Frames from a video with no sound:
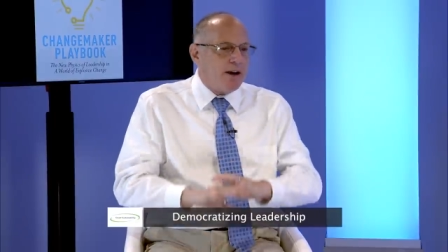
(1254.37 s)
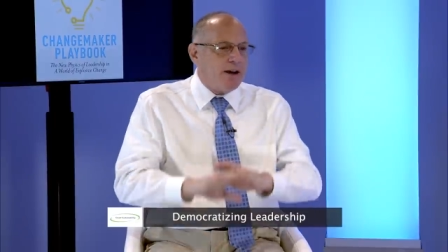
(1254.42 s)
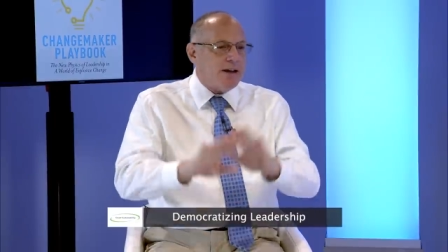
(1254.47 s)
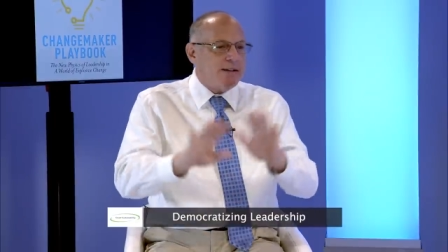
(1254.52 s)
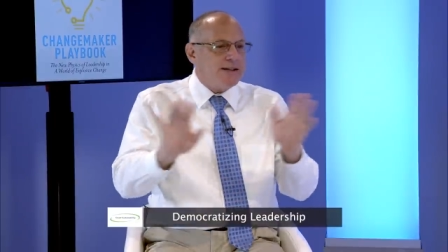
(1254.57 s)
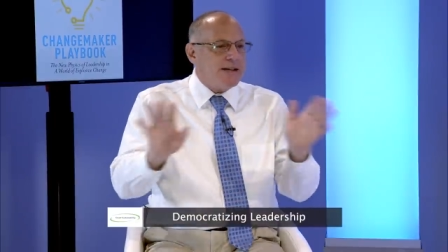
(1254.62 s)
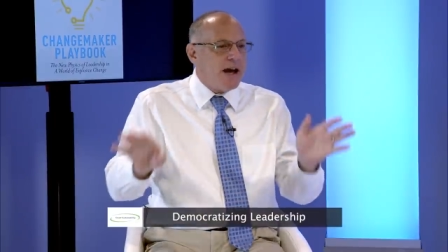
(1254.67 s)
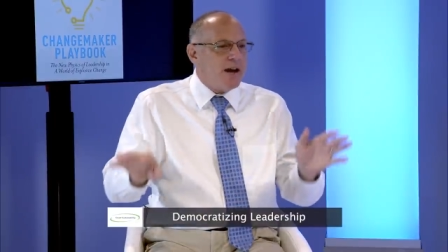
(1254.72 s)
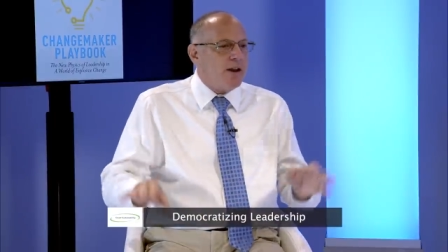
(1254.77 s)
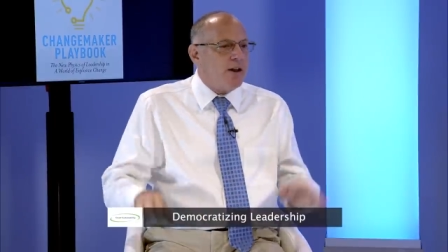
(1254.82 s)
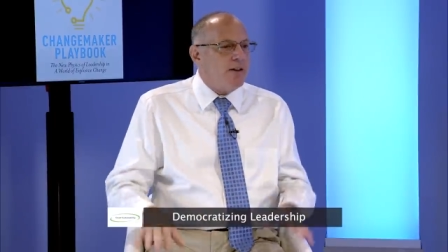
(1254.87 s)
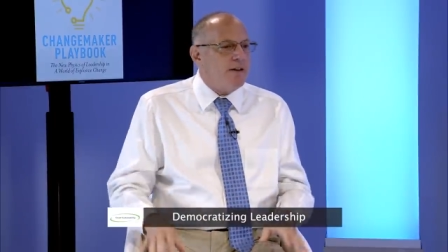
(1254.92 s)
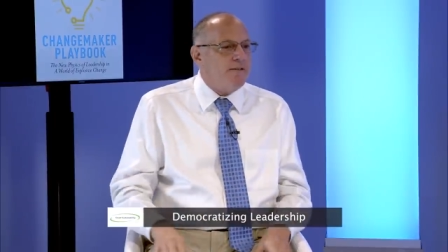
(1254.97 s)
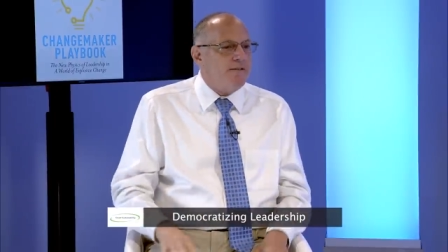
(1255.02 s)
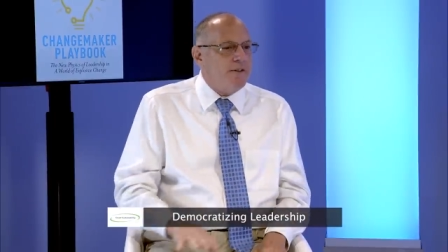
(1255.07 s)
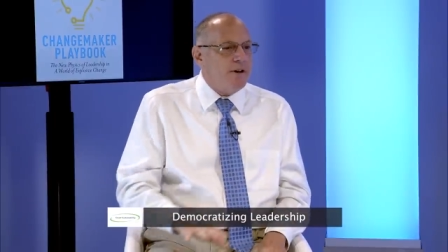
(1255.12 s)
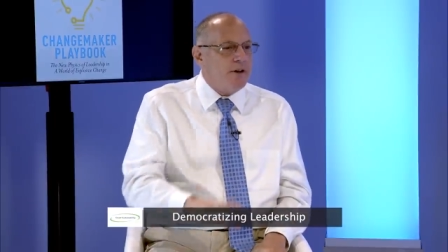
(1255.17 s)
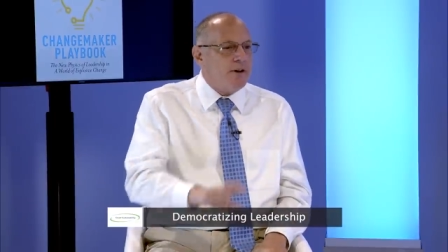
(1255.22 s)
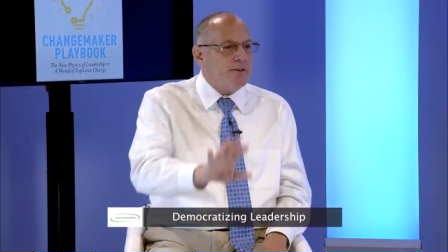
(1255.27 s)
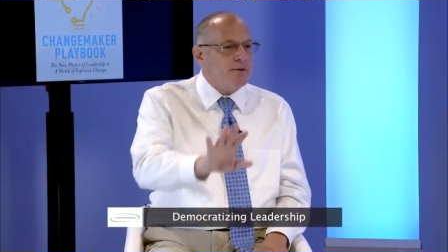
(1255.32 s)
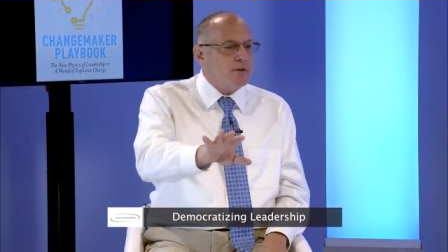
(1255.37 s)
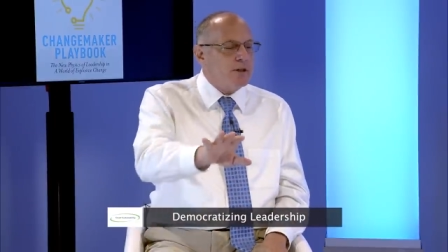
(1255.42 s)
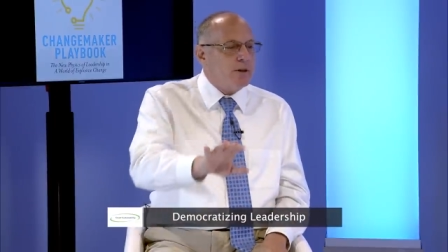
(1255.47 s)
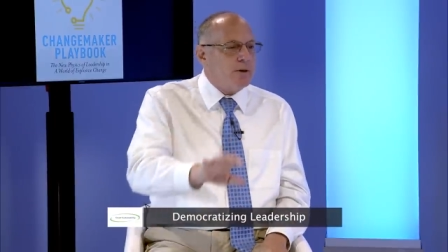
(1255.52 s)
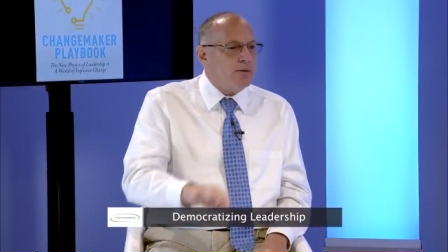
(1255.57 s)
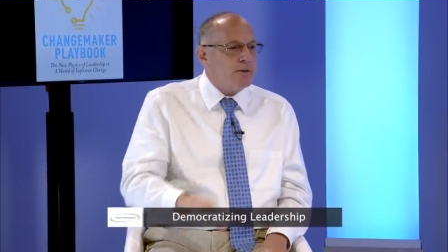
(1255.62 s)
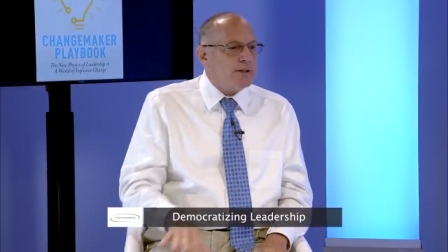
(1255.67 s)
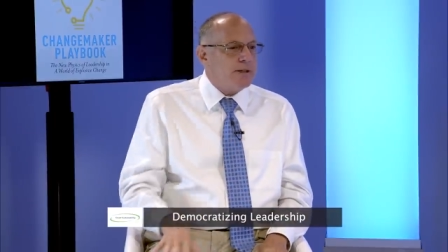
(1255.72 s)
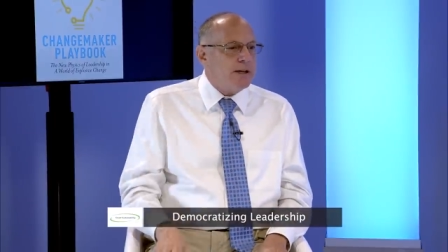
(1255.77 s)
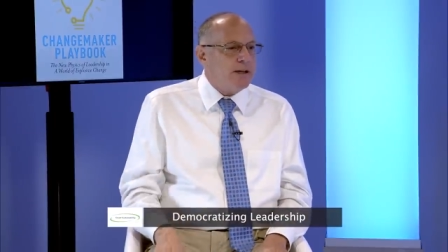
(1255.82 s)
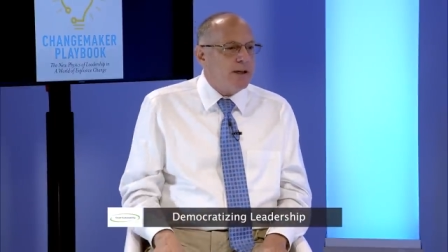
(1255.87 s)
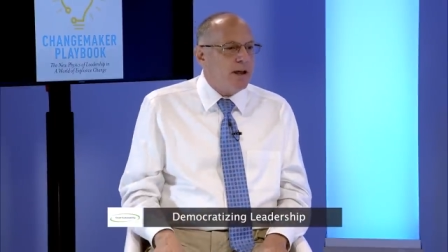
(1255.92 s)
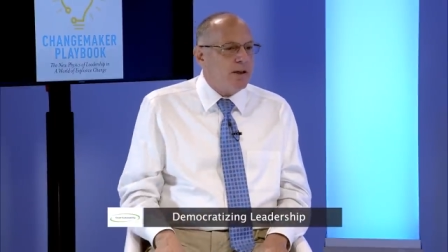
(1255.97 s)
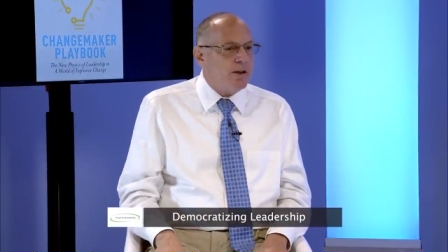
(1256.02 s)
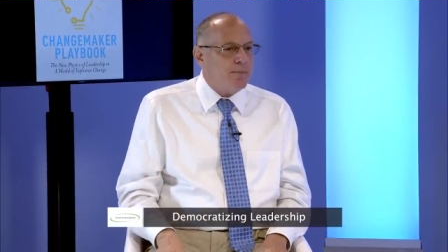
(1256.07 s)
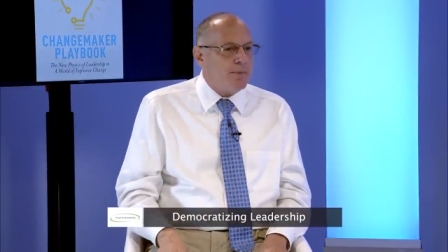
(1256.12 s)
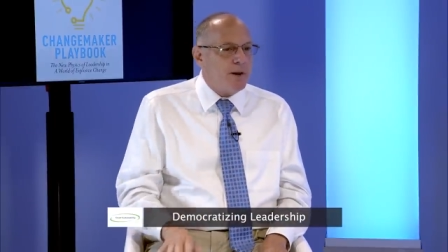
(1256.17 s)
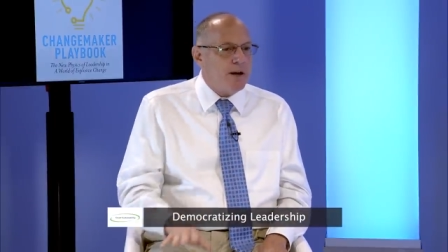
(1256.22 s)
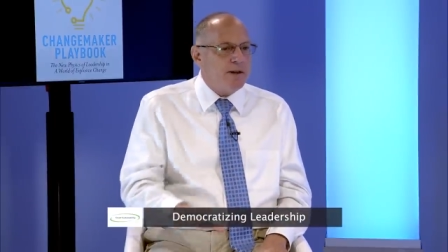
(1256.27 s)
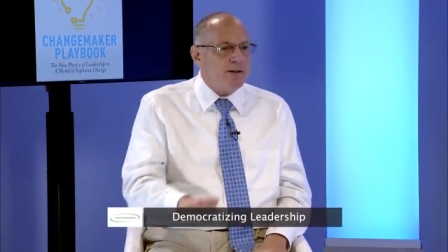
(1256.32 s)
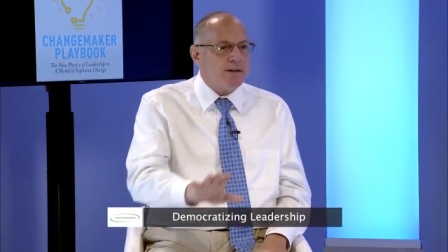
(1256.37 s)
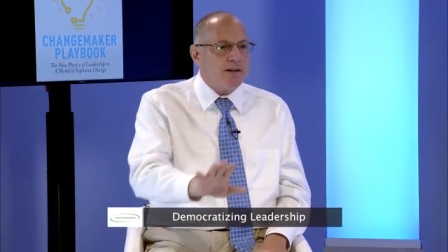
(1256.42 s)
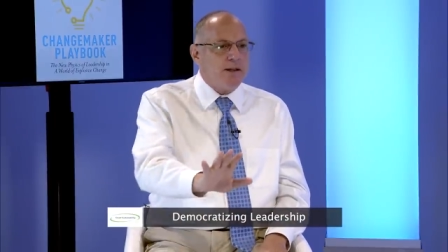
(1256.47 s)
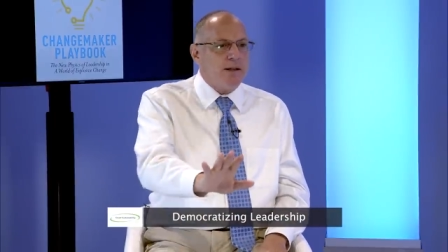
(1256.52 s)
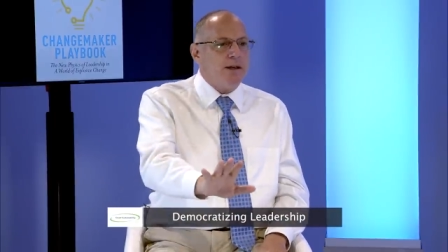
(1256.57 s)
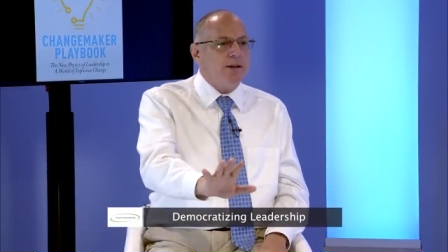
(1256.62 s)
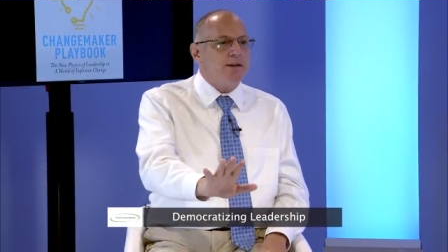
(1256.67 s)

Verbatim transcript: gets out on the field to see the other players, and